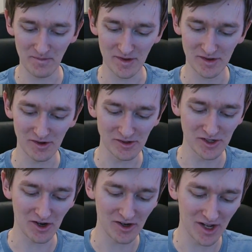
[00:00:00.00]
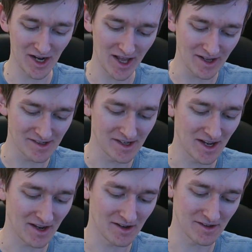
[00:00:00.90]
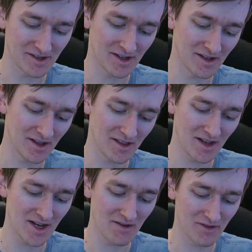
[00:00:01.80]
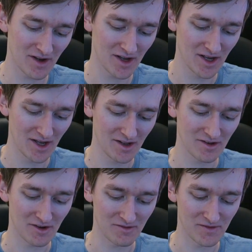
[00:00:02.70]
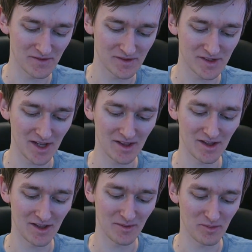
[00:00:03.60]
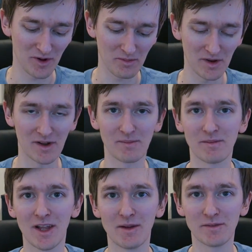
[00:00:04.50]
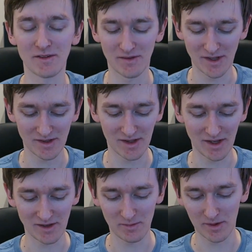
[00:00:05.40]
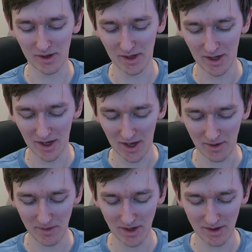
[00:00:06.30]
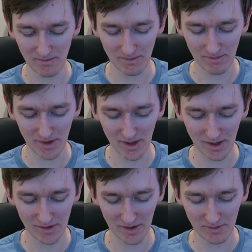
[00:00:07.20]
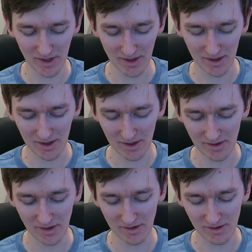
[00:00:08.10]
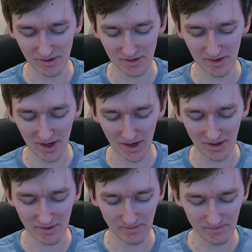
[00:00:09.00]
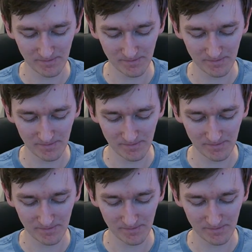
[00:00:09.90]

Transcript: Soldier Honor legacy necklace. They never sort of say the proper names of these things, but I mean, it seems like a decent item.